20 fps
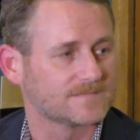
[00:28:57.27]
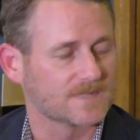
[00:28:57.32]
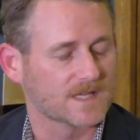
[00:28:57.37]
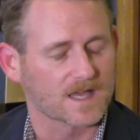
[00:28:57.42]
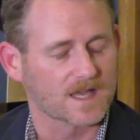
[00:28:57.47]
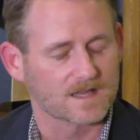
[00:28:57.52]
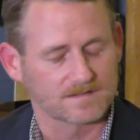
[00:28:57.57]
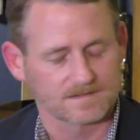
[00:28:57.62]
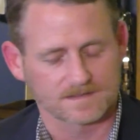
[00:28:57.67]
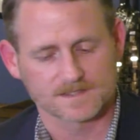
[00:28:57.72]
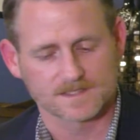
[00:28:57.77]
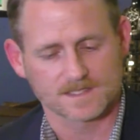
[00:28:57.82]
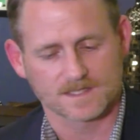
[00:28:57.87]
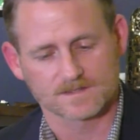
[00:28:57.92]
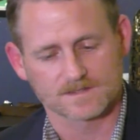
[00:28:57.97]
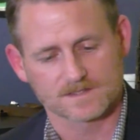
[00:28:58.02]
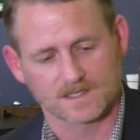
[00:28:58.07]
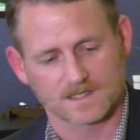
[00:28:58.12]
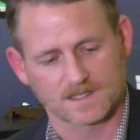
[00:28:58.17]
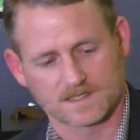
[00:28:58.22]
Yeah, that's
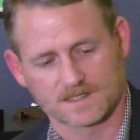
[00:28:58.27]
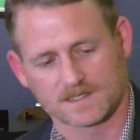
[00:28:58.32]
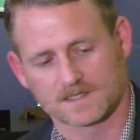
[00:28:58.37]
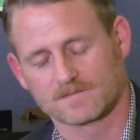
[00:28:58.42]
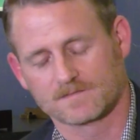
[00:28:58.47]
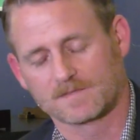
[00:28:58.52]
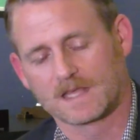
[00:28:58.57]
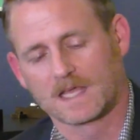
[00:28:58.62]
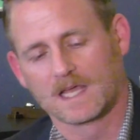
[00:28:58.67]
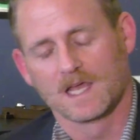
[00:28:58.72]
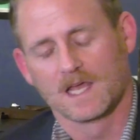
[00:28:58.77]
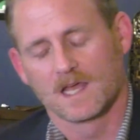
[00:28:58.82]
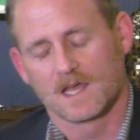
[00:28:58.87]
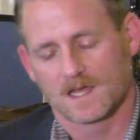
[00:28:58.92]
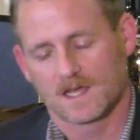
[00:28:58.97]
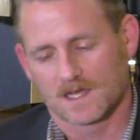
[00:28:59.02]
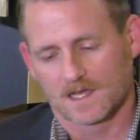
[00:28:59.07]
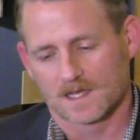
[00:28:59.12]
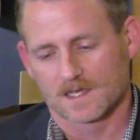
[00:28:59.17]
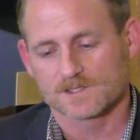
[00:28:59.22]
outstanding.
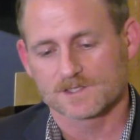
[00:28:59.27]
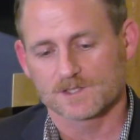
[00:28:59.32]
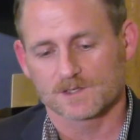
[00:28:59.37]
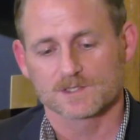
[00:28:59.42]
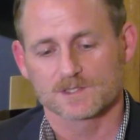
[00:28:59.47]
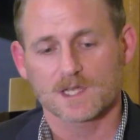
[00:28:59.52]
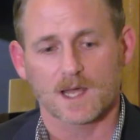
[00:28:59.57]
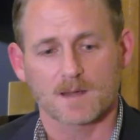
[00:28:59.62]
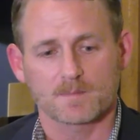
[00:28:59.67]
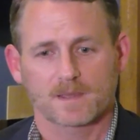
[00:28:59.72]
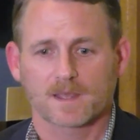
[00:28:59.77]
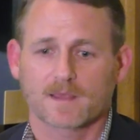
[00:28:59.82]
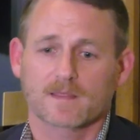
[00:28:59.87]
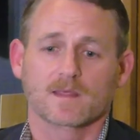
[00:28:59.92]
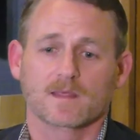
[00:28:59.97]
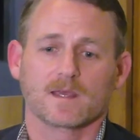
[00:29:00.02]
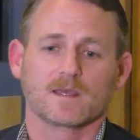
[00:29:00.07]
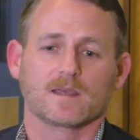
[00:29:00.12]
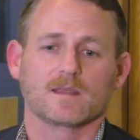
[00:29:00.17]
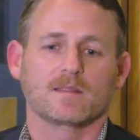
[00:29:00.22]
So a topic
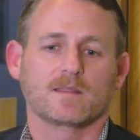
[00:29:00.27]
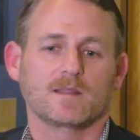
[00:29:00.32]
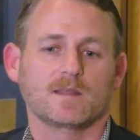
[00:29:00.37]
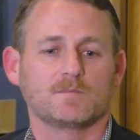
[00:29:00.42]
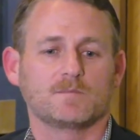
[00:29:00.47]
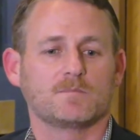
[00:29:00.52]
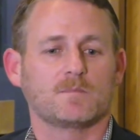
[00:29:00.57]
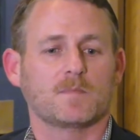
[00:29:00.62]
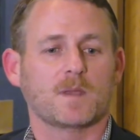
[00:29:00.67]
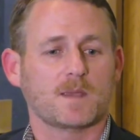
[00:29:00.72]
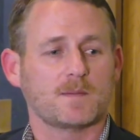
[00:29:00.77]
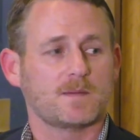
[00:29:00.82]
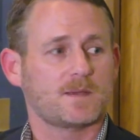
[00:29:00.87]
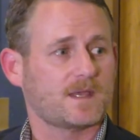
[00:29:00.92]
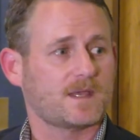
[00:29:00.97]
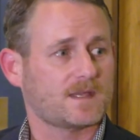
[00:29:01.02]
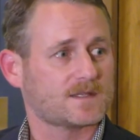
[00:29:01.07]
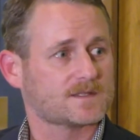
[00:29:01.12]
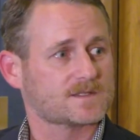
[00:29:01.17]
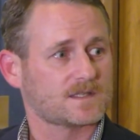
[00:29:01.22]
that
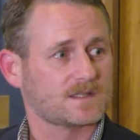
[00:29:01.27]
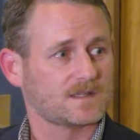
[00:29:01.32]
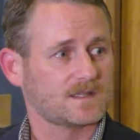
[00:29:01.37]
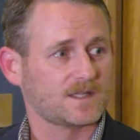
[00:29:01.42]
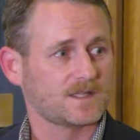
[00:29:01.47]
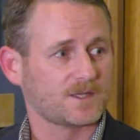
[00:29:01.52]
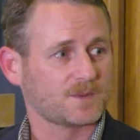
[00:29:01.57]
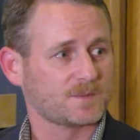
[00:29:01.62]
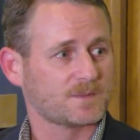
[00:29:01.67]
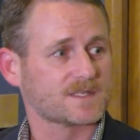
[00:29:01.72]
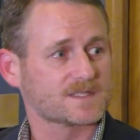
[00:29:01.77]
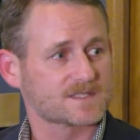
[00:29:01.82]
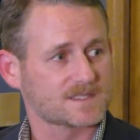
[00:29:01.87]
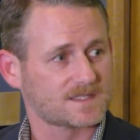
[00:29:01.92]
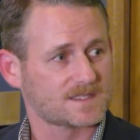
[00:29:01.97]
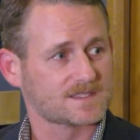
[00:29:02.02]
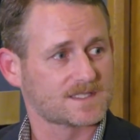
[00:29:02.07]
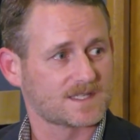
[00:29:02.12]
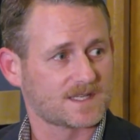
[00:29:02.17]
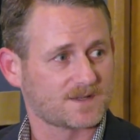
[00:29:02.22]
maybe is a little bit
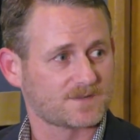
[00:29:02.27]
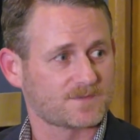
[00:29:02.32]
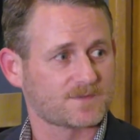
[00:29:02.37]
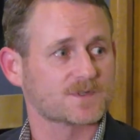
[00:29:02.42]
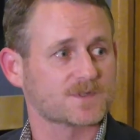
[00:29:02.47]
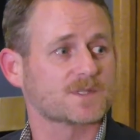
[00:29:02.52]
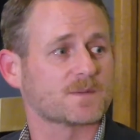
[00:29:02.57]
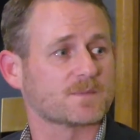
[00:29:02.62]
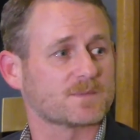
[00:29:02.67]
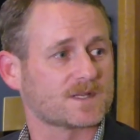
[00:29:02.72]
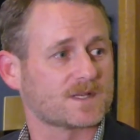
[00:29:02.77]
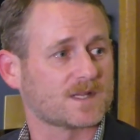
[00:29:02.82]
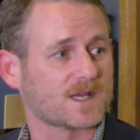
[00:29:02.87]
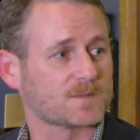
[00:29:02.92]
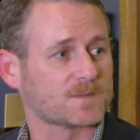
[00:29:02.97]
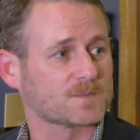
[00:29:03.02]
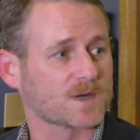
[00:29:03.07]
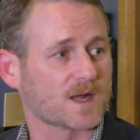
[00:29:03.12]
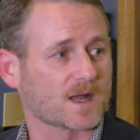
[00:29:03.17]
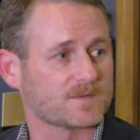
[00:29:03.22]
sensitive for some of the
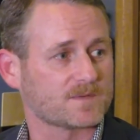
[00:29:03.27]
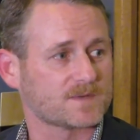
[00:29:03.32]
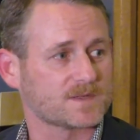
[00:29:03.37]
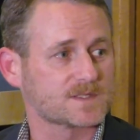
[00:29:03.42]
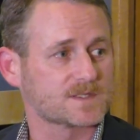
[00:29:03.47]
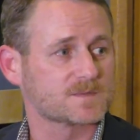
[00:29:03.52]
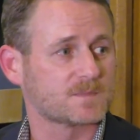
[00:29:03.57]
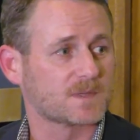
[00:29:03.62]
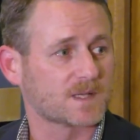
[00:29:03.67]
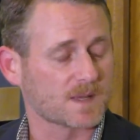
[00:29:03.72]
nonprofits, but